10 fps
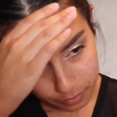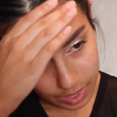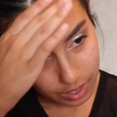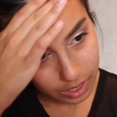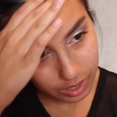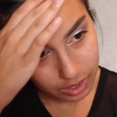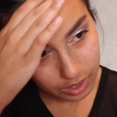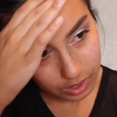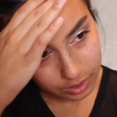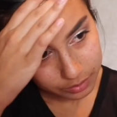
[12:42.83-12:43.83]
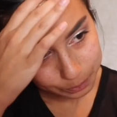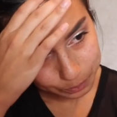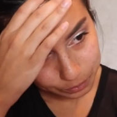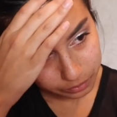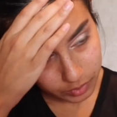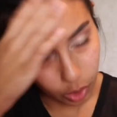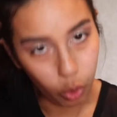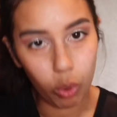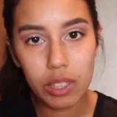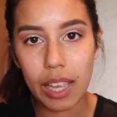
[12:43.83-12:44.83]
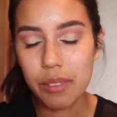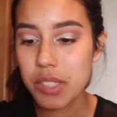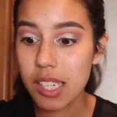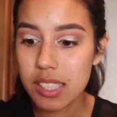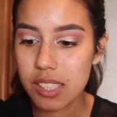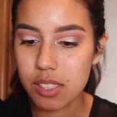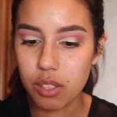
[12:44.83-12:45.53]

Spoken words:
And your whole life changes,